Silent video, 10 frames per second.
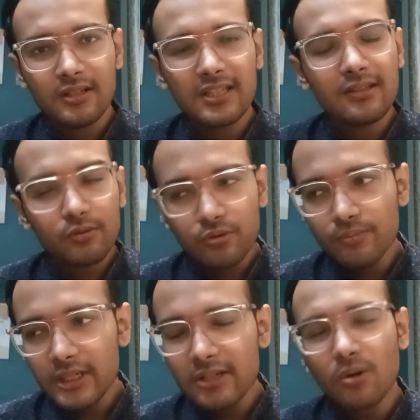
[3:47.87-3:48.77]
either through
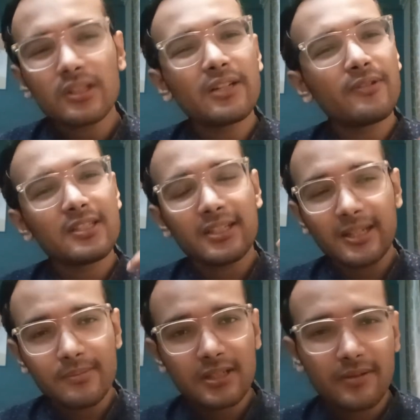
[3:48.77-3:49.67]
me or they invested
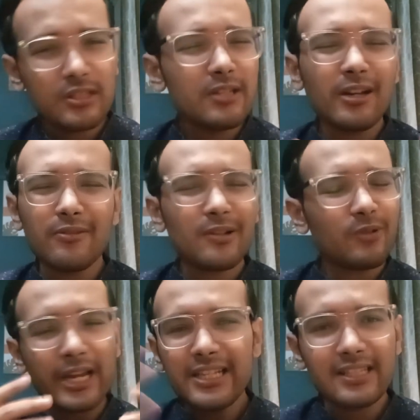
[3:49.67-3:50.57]
themselves, DIY,
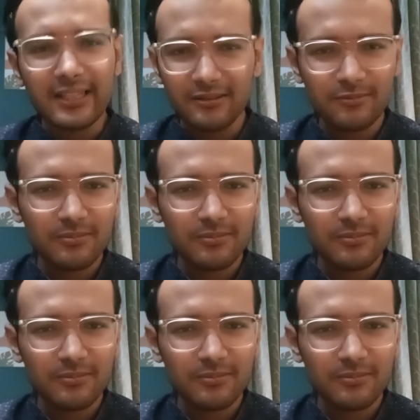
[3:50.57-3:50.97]
or anything.